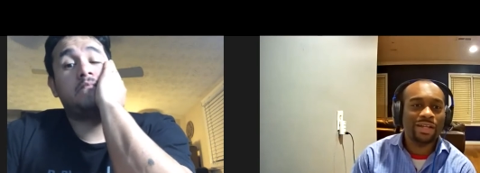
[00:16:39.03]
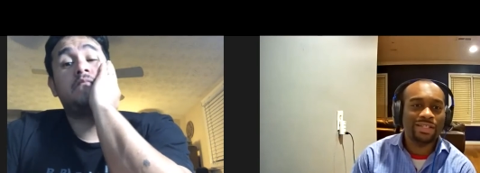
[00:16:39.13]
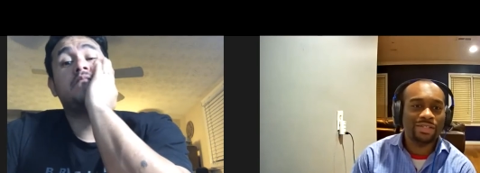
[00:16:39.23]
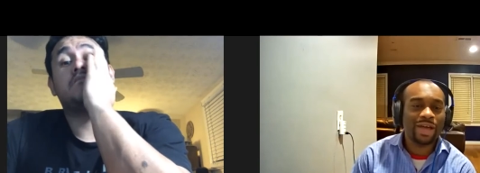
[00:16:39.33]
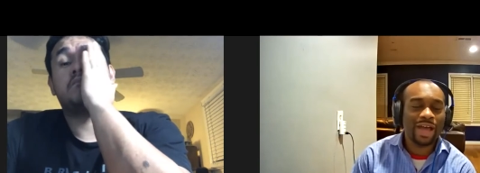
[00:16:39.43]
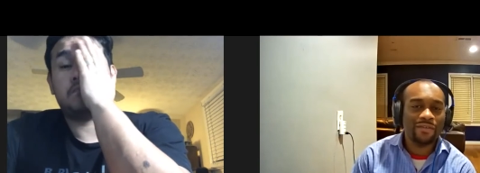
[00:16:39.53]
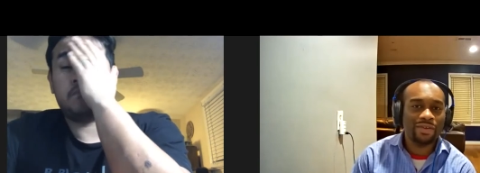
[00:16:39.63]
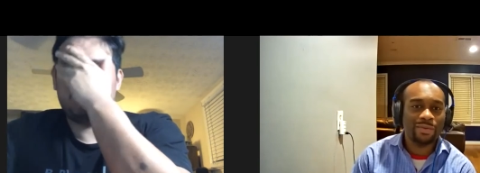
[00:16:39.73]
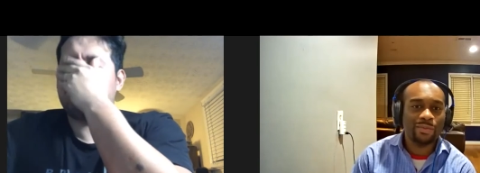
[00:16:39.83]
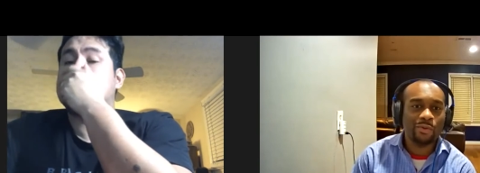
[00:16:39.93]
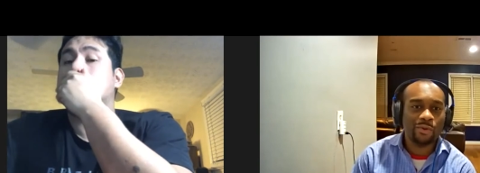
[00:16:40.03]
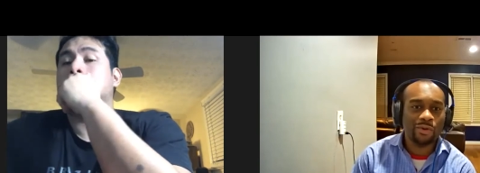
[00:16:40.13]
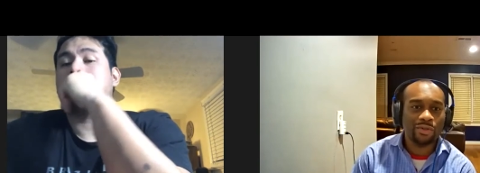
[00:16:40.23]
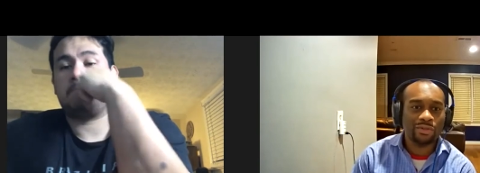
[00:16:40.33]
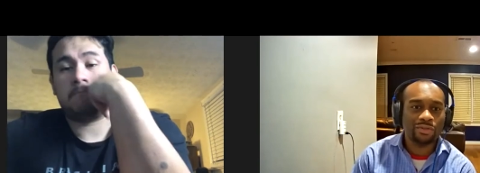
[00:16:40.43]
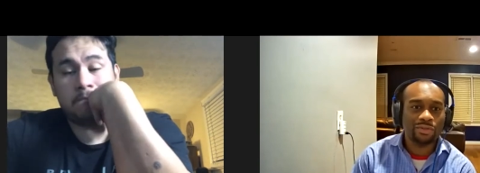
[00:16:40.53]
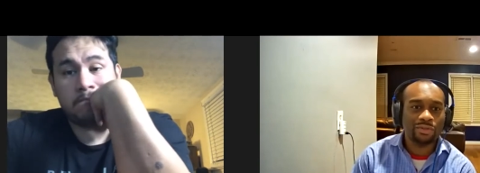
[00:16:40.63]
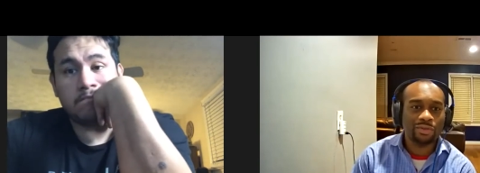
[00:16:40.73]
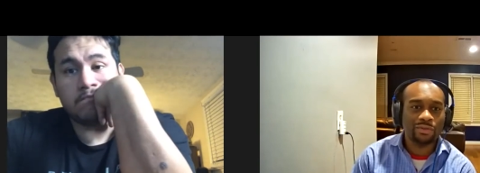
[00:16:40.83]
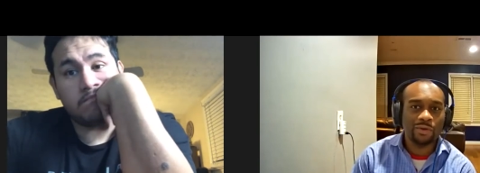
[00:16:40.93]
Speaker 1: is still having a poor
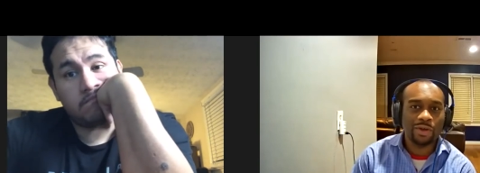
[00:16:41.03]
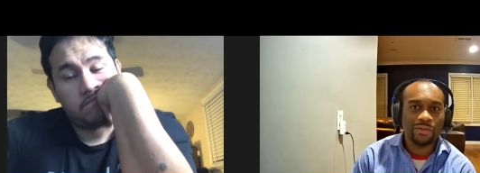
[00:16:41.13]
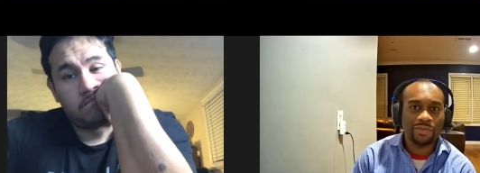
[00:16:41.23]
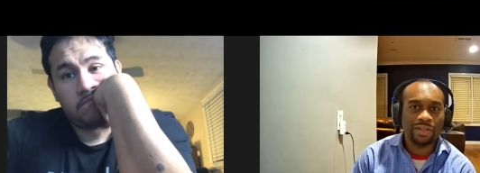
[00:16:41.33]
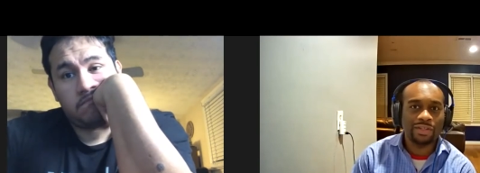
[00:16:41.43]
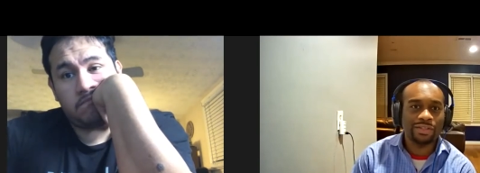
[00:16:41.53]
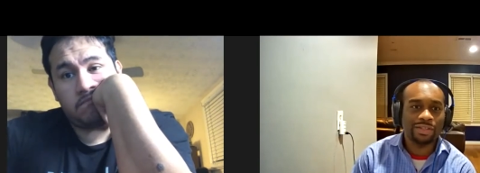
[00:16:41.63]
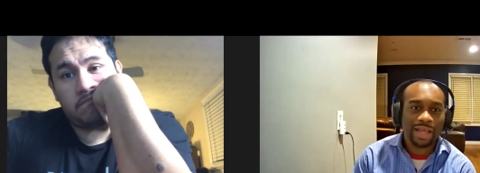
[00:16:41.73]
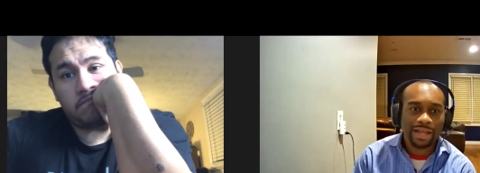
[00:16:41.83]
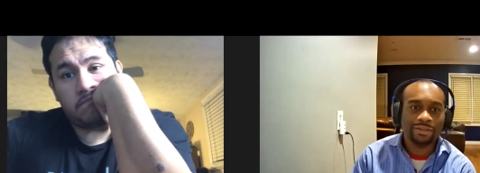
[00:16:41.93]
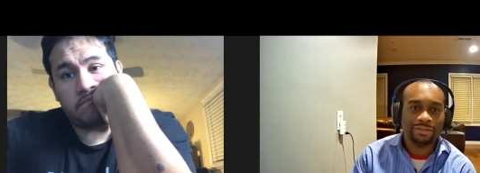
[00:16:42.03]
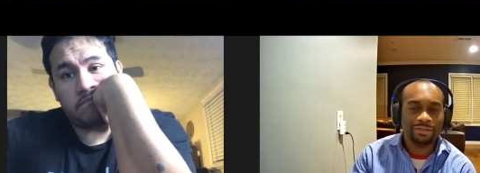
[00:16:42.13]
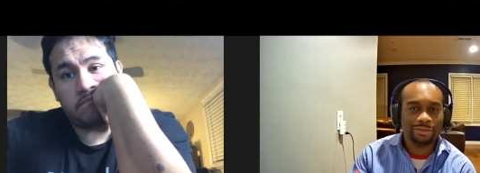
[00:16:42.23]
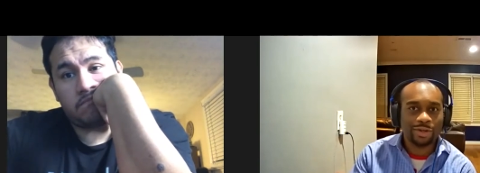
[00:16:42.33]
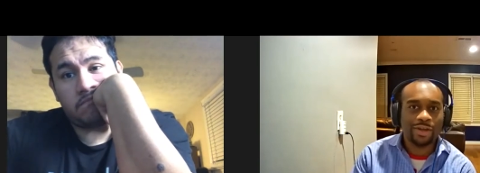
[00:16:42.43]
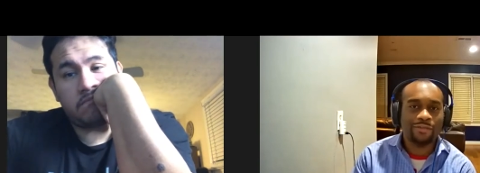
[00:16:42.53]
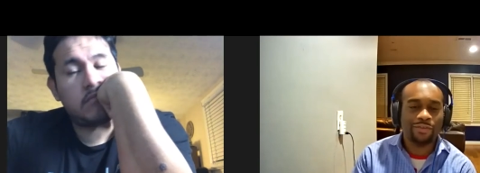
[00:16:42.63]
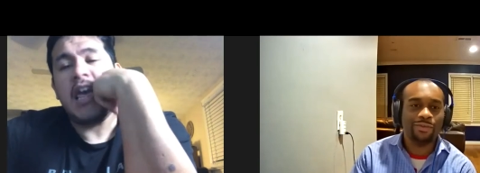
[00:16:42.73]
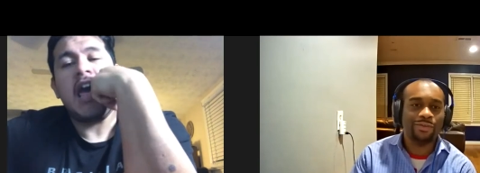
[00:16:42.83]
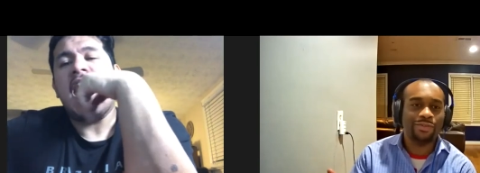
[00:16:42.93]
run of it, then you draft
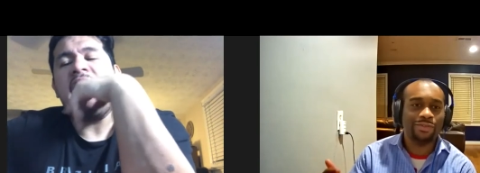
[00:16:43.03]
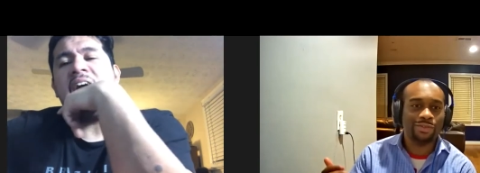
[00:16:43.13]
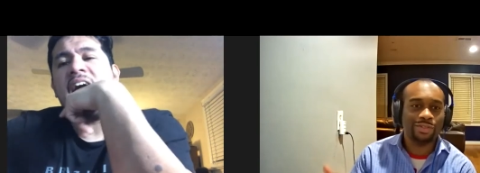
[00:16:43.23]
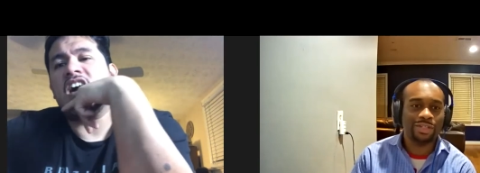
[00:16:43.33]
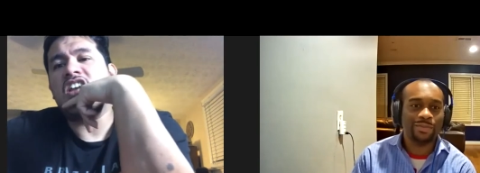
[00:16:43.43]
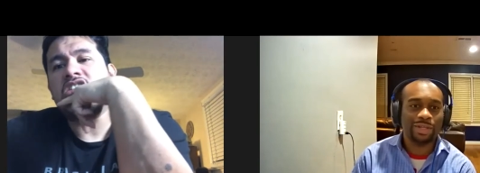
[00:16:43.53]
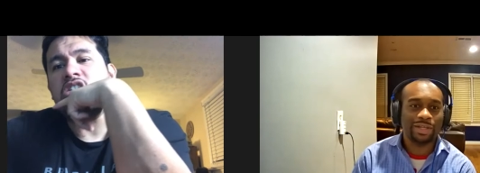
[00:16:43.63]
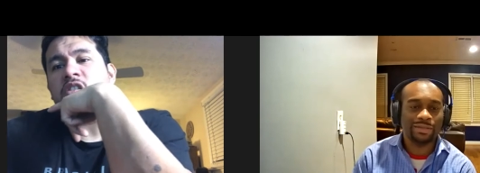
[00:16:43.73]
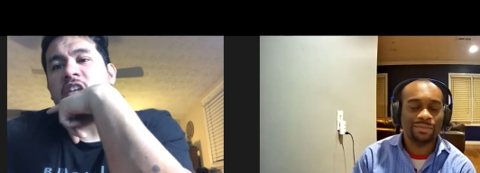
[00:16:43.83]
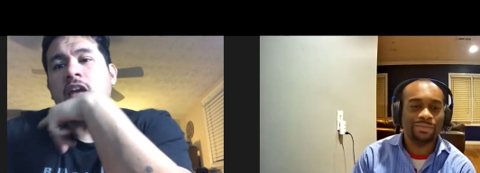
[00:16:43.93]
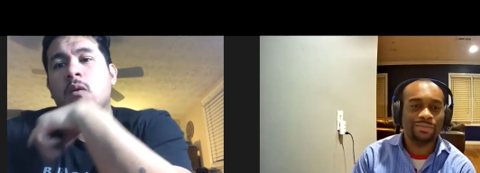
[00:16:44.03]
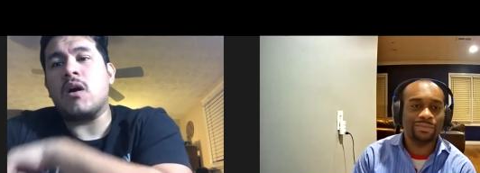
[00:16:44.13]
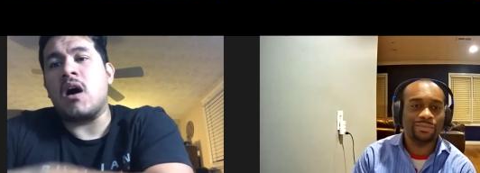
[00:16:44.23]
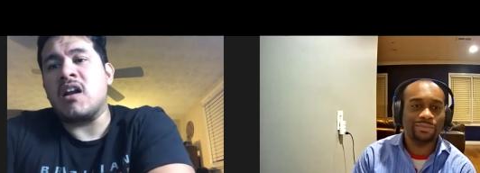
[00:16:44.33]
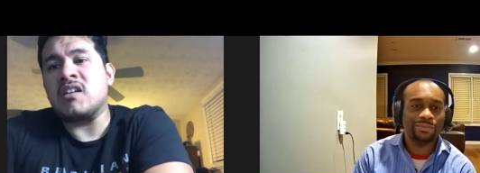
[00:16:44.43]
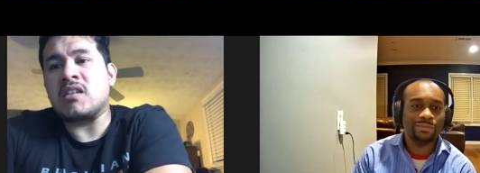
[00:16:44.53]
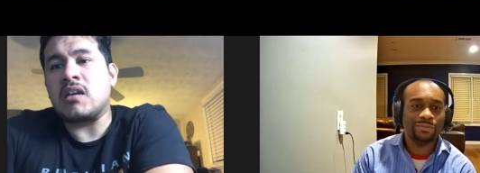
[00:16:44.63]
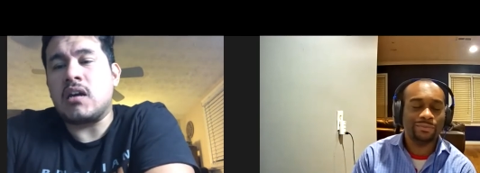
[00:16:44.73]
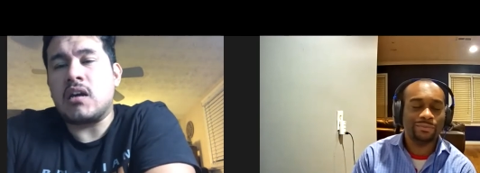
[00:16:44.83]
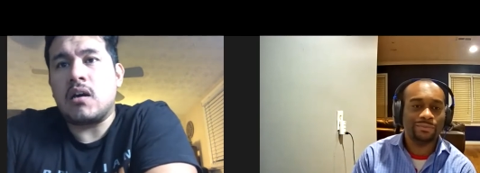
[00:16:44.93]
Fields.
Speaker 2: I honestly don't think you will.
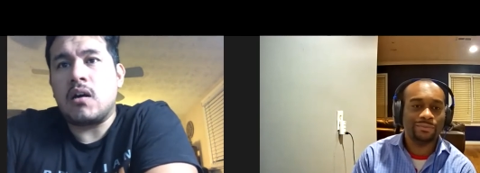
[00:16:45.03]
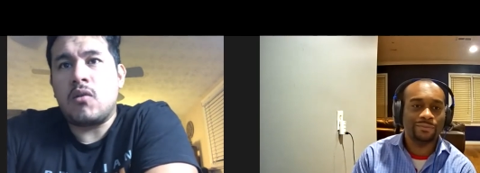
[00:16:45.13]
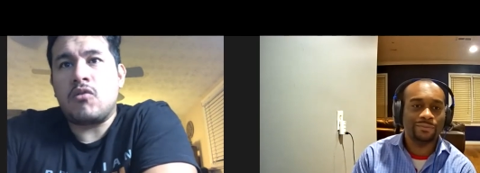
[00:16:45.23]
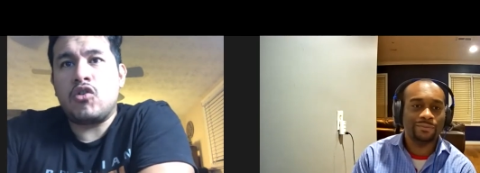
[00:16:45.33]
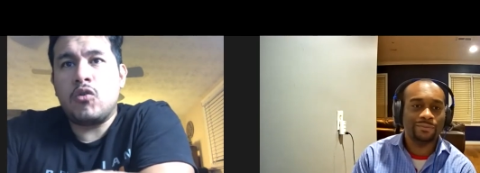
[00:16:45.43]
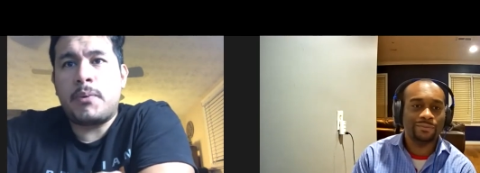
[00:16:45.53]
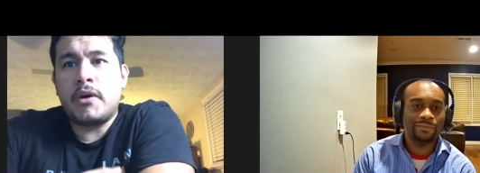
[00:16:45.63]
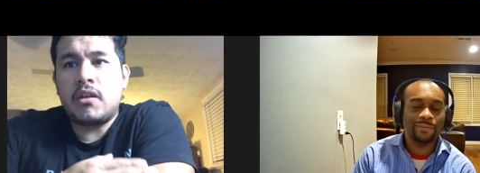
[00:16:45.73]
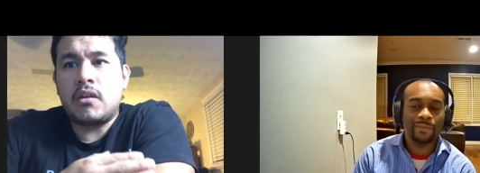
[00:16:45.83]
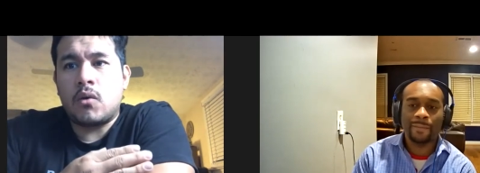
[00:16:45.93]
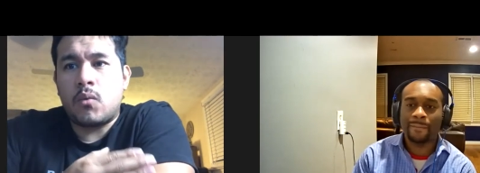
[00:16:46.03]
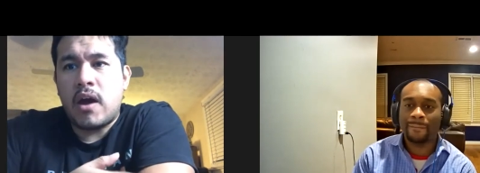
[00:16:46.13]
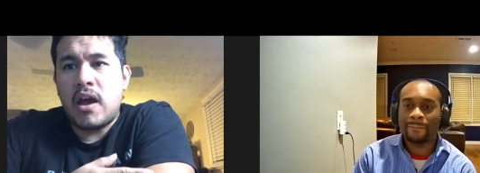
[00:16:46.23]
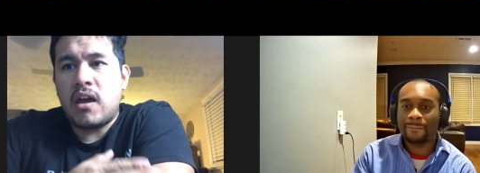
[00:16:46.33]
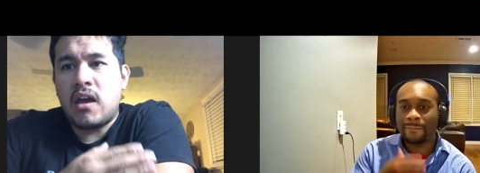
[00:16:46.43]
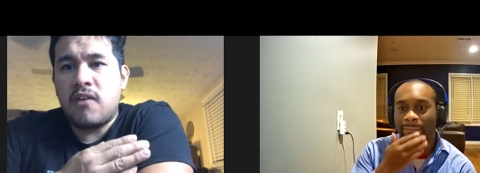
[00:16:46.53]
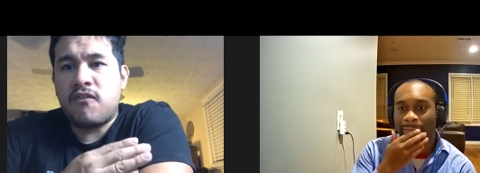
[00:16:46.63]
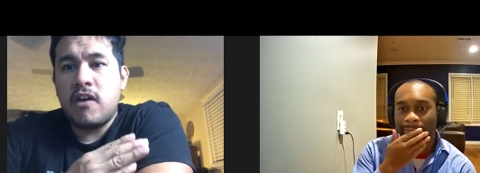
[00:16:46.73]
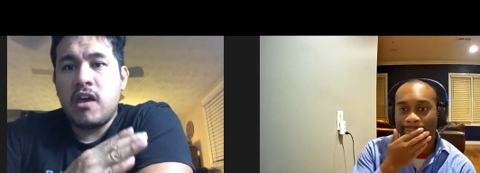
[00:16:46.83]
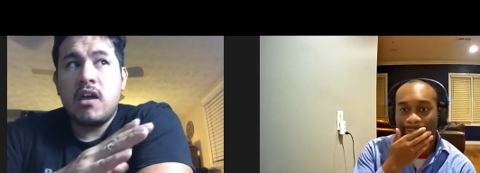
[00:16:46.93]
Honestly, you put the right if,
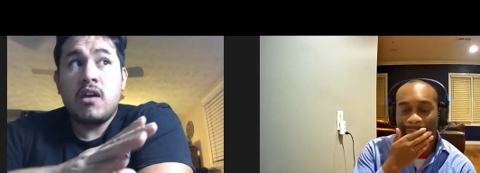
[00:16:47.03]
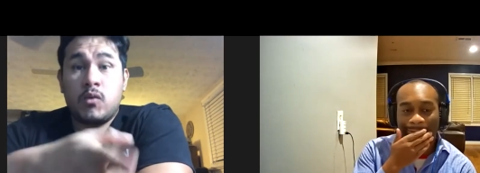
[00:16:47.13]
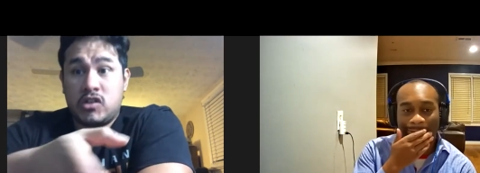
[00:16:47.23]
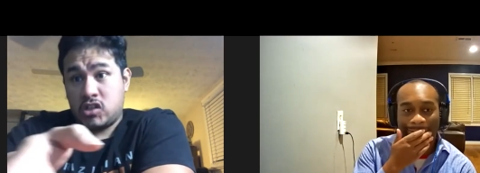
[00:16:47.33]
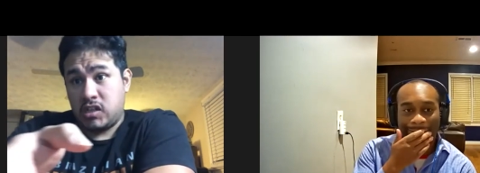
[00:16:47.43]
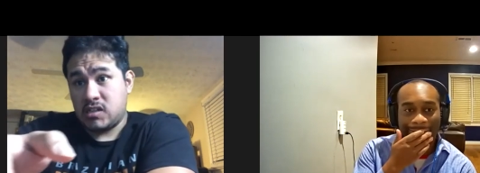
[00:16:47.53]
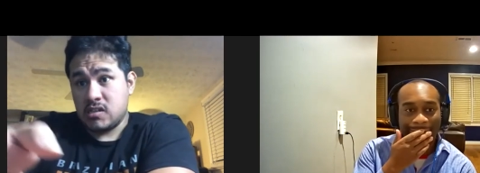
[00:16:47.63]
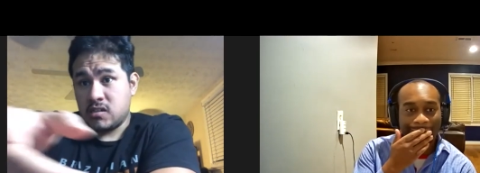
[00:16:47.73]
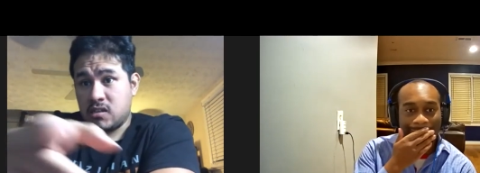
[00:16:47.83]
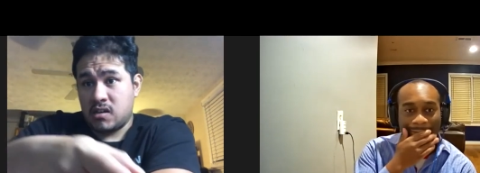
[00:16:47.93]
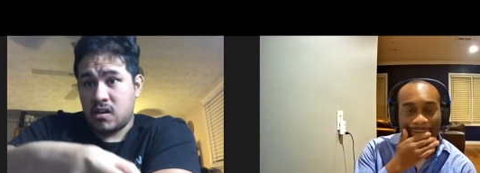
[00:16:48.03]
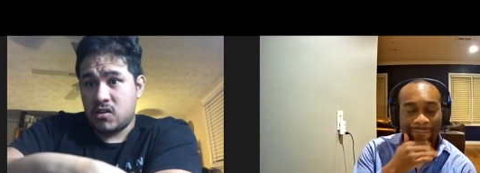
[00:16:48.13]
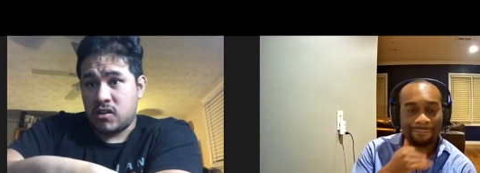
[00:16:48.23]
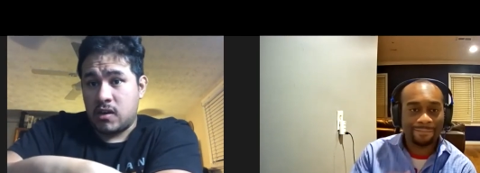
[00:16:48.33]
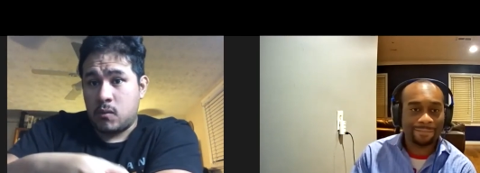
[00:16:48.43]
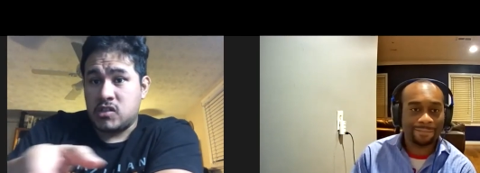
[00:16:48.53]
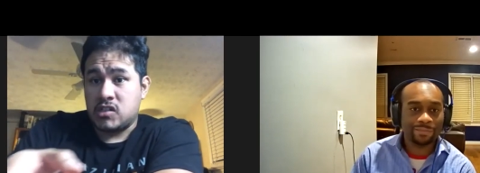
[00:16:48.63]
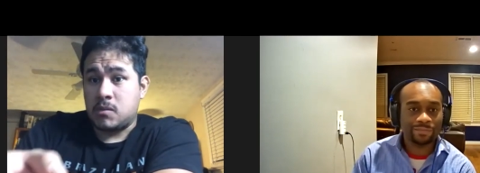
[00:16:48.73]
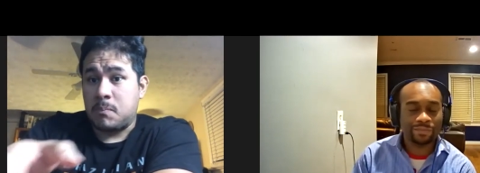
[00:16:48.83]
which leads into the other thing, which is the